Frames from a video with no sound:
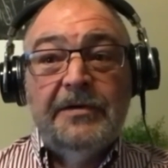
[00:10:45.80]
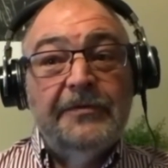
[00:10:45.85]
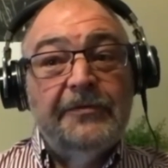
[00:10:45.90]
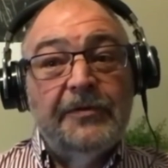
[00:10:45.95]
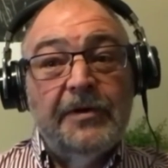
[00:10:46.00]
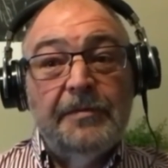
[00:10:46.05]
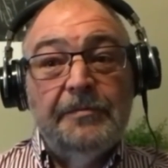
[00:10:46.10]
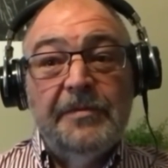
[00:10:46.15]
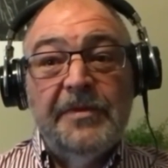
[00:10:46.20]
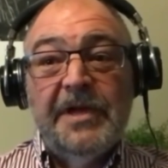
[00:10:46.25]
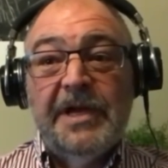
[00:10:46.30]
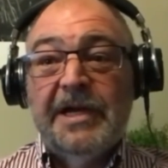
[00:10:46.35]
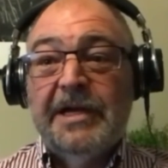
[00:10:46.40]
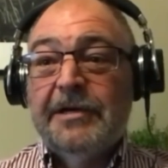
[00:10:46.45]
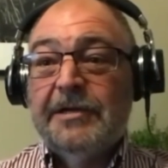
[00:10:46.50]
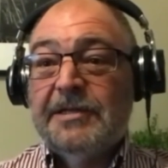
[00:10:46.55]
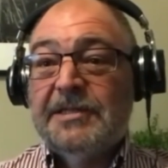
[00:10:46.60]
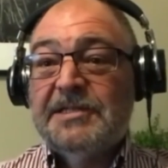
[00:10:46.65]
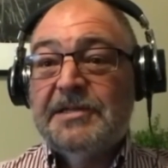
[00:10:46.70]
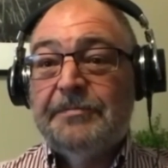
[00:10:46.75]
from
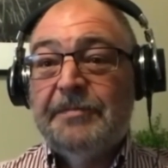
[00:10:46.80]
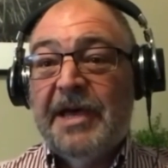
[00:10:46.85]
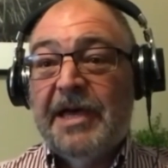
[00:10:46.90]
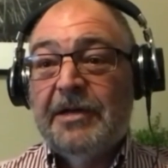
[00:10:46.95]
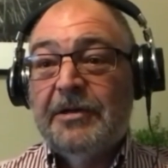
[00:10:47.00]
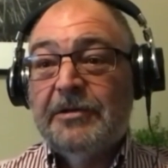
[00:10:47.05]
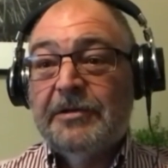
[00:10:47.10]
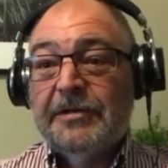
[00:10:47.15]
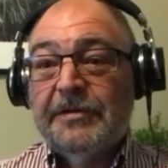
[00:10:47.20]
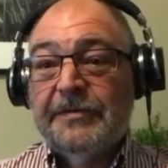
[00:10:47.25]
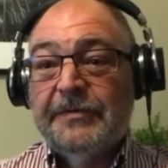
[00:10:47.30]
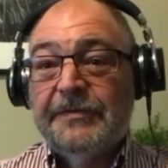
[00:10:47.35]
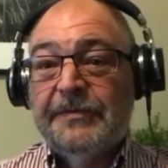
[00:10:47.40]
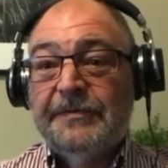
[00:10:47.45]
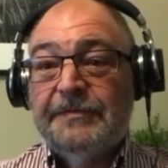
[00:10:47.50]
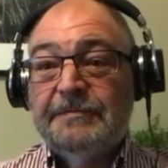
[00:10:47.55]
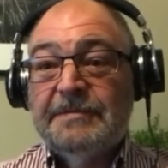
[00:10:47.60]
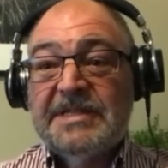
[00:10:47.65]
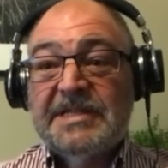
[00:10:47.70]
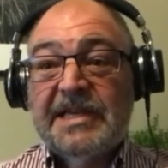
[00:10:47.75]
there, it's a matter of
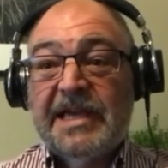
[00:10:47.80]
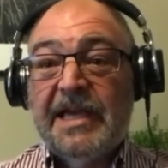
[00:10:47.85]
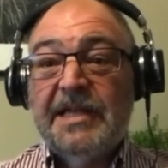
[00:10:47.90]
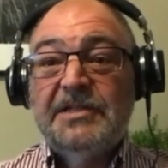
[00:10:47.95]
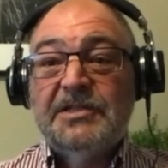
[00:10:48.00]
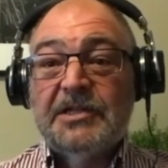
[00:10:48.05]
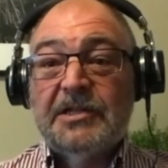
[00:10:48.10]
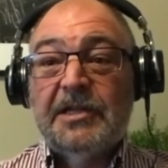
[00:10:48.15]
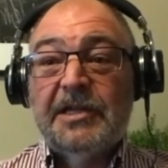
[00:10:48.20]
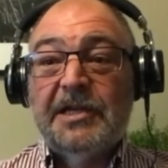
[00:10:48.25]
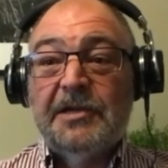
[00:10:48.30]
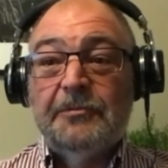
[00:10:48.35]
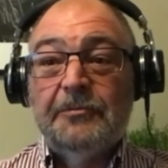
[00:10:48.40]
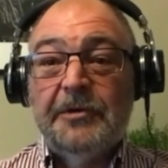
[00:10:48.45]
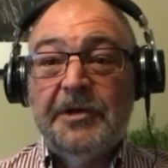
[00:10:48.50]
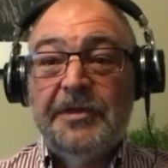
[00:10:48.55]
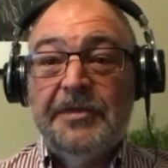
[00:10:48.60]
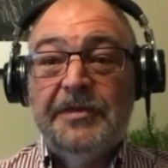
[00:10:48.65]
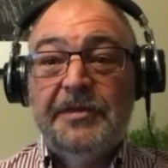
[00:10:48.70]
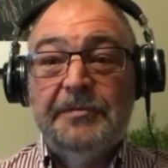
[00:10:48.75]
scheduling
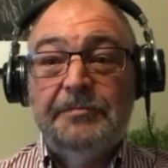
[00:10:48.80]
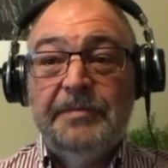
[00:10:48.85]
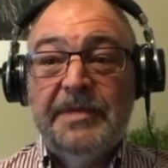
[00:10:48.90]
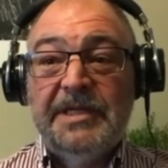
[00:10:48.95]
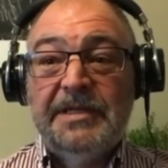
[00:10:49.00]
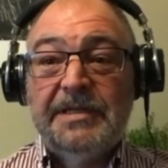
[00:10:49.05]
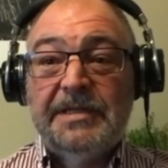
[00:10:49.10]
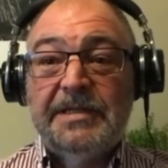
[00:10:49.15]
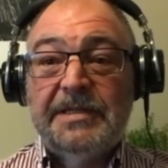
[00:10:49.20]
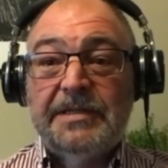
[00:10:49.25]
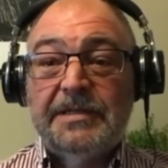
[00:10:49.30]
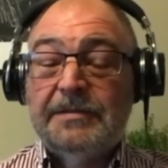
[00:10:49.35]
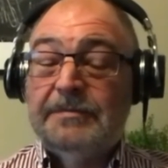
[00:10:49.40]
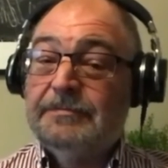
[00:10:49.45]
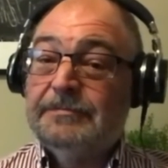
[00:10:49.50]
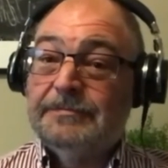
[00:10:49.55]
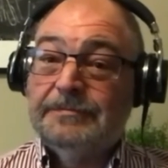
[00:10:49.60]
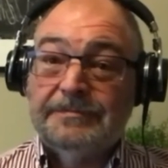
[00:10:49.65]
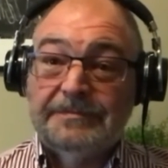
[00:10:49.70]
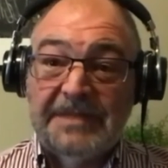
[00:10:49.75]
with the mint.
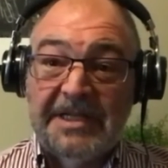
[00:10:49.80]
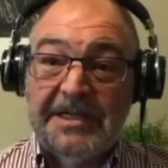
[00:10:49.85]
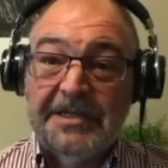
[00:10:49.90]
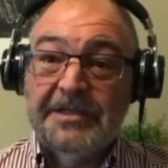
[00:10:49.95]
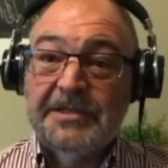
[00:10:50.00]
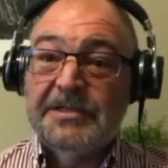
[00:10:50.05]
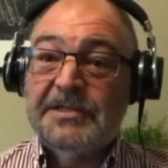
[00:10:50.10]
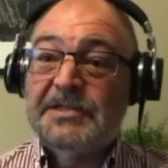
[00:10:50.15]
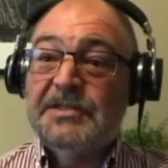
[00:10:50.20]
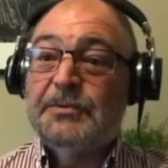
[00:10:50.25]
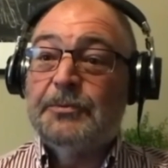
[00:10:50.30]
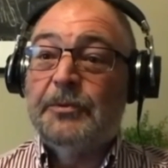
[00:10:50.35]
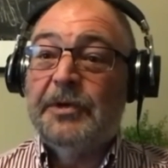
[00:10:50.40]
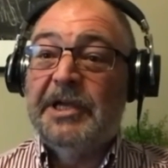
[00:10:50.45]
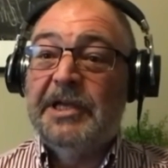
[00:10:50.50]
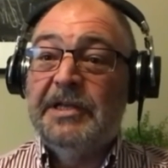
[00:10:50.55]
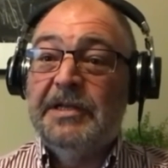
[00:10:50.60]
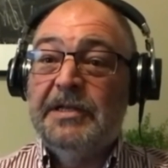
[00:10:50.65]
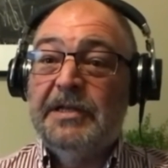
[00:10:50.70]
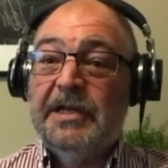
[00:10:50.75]
Here's
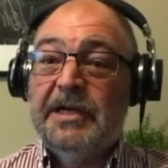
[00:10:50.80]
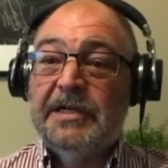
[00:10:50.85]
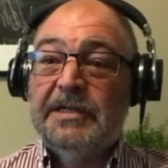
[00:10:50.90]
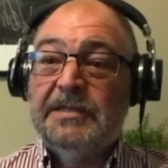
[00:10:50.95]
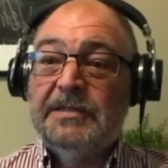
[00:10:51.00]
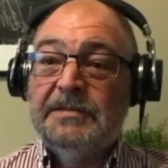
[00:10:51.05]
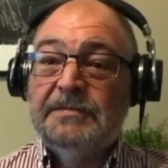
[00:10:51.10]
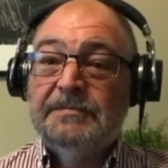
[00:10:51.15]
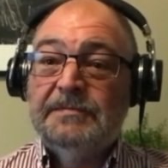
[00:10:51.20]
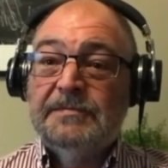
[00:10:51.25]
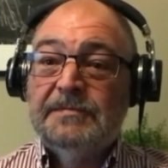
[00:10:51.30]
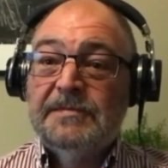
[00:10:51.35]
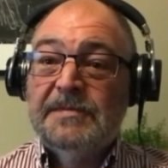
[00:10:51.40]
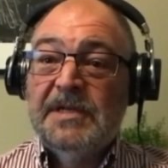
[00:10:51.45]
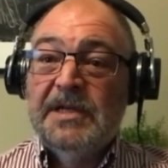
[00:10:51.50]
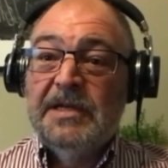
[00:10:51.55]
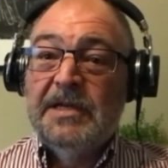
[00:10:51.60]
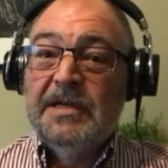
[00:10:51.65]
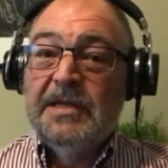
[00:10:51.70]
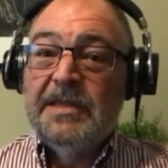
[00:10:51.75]
when uh,
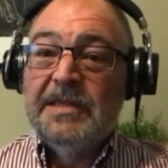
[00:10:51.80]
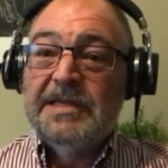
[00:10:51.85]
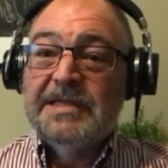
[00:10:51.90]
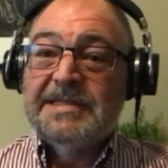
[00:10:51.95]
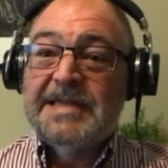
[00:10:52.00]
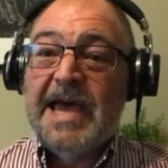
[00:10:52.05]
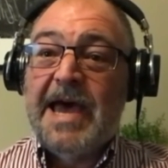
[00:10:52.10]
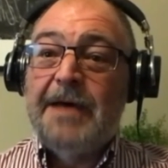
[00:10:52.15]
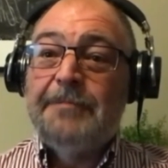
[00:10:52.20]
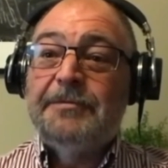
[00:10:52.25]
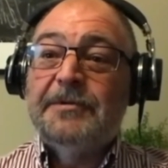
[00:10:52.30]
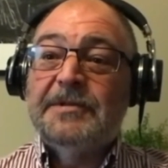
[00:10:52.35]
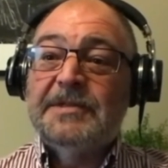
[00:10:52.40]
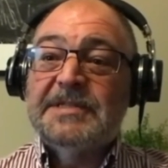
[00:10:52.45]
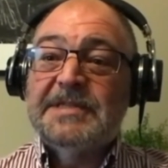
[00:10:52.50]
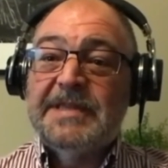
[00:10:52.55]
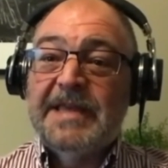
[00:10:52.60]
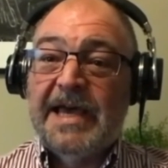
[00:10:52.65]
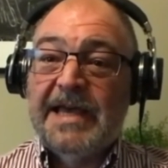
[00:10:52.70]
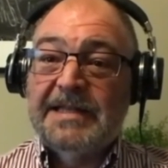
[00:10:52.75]
this
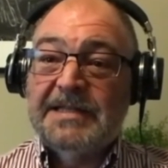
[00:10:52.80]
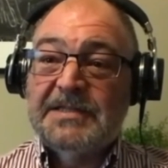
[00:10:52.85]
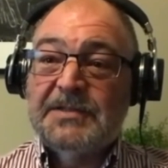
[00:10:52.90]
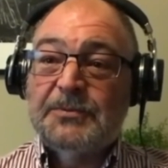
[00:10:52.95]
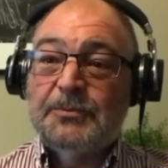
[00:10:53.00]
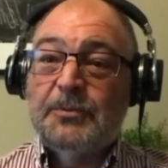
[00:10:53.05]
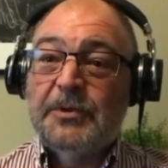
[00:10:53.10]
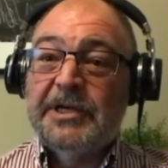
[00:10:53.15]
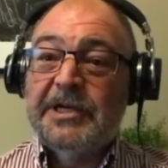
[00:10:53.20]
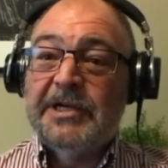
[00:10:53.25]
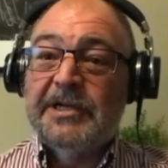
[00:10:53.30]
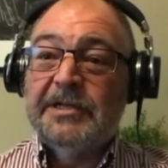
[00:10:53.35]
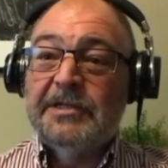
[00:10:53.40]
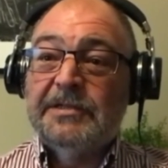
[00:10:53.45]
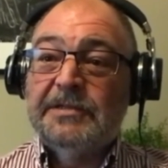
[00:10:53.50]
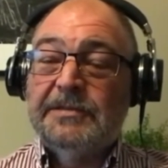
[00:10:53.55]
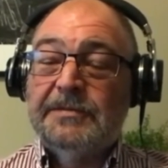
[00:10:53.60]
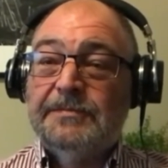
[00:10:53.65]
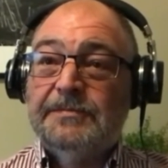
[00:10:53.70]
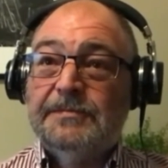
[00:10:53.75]
happens. That's
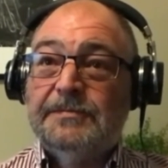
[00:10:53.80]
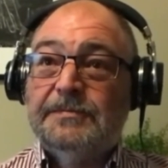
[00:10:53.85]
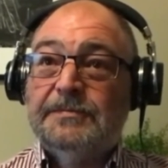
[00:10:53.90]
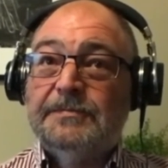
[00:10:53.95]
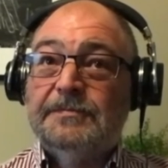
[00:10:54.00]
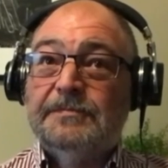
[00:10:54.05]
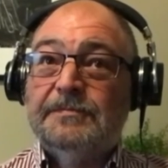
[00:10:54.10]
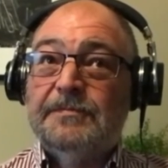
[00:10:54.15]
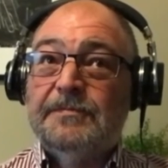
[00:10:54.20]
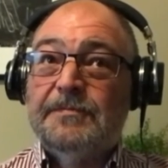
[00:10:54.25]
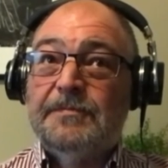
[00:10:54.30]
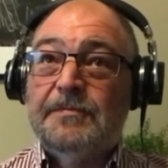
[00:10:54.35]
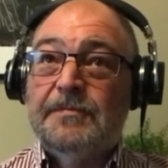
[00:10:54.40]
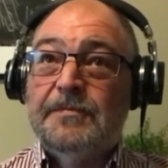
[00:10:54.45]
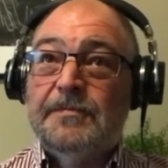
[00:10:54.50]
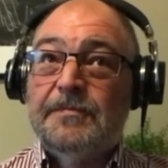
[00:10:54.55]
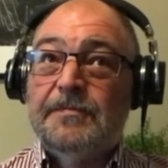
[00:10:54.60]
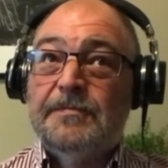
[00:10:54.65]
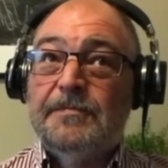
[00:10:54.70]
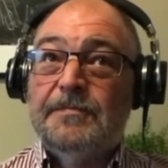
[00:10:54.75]
where
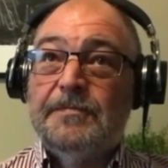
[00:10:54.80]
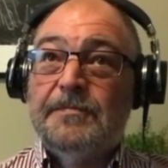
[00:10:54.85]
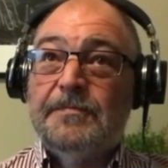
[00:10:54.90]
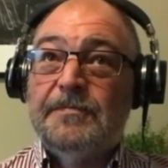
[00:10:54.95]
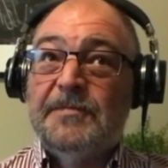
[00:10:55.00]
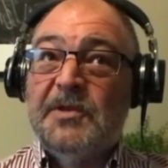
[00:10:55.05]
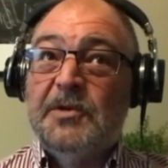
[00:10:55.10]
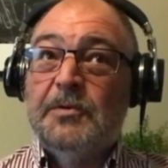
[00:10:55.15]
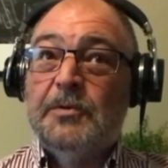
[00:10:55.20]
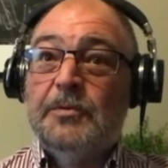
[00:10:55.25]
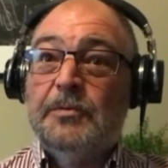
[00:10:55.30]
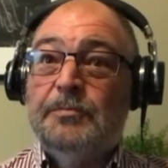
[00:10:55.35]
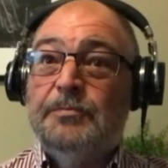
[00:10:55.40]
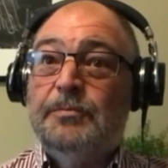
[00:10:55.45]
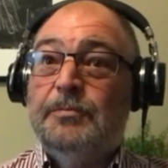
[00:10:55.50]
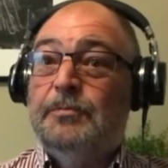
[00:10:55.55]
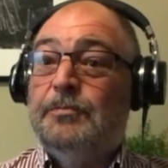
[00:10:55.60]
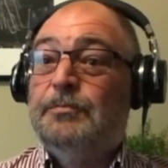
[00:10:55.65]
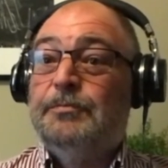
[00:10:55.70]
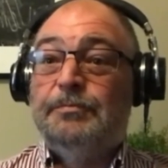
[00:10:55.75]
you
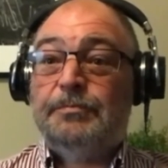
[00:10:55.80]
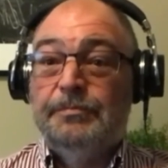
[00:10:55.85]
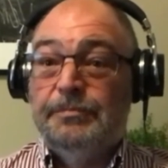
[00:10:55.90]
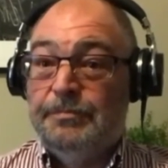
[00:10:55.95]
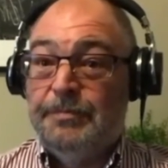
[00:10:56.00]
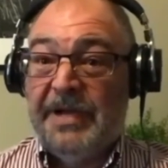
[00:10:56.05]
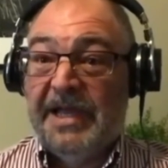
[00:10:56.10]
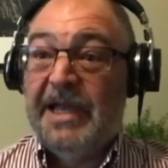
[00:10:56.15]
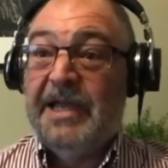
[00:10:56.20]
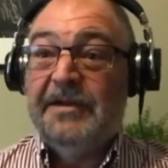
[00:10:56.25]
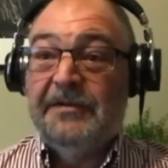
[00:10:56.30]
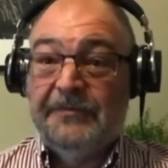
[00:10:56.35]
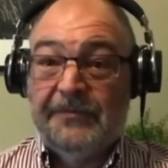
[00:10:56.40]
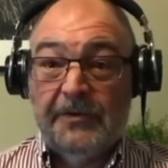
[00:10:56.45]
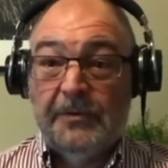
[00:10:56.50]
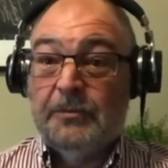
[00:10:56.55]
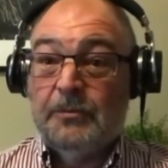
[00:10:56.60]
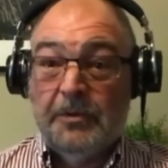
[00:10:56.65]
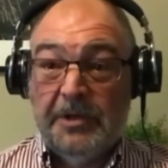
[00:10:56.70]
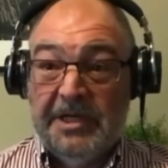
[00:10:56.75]
pay
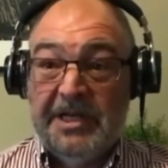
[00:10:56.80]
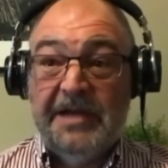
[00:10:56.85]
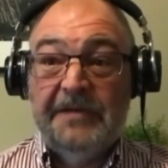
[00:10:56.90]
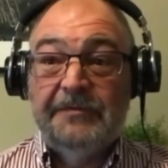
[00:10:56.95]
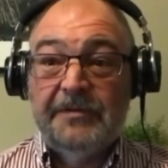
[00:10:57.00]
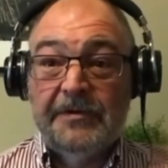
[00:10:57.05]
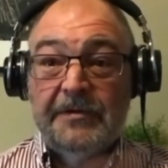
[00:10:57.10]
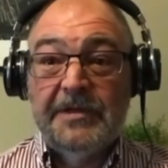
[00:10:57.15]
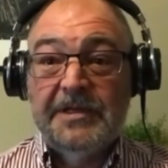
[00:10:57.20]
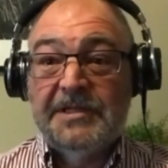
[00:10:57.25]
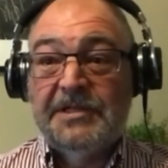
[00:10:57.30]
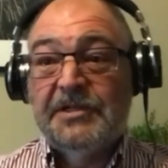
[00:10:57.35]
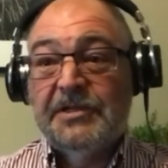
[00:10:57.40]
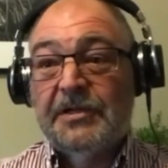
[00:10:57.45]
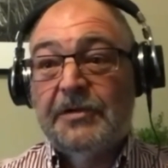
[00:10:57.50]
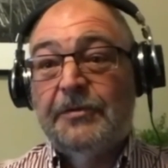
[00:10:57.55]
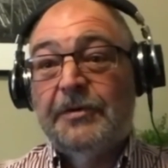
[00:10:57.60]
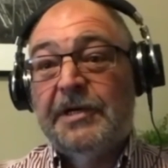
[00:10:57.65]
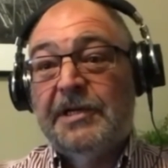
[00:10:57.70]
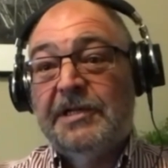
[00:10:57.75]
for whatever that you're
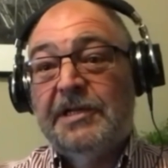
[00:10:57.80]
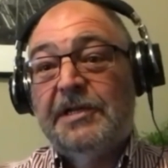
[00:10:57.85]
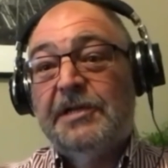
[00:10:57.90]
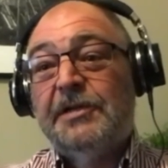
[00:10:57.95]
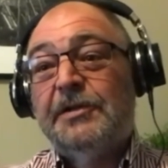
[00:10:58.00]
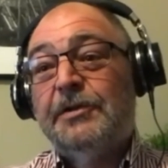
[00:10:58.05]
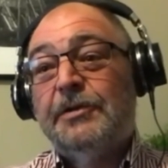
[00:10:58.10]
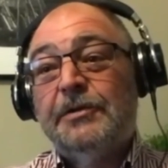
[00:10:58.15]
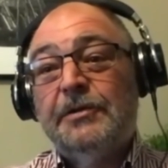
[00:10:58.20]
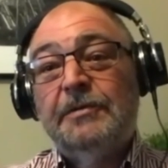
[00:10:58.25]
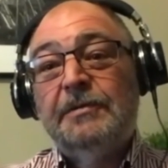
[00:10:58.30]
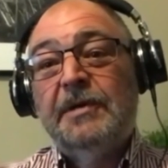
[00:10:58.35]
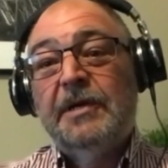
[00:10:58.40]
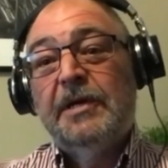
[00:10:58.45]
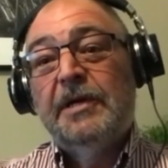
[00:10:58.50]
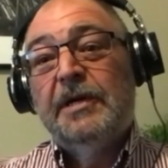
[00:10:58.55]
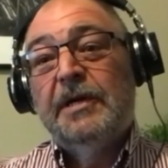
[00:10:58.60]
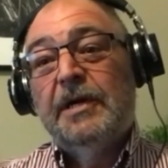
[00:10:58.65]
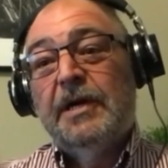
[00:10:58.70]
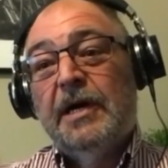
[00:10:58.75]
going to do.
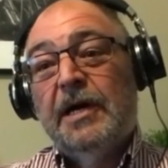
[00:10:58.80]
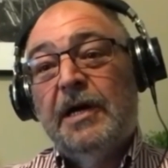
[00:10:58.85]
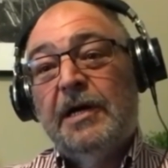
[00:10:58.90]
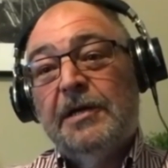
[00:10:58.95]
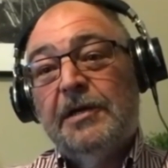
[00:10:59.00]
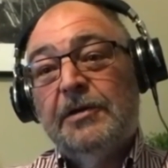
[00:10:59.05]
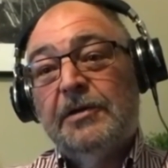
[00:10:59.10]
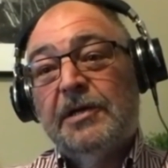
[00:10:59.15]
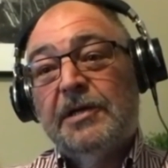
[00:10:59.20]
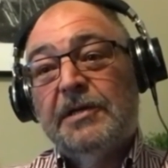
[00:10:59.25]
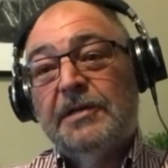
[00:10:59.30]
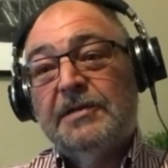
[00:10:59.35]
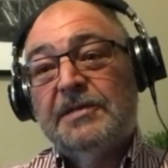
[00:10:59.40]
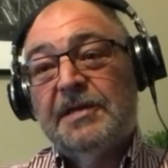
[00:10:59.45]
Uh, you can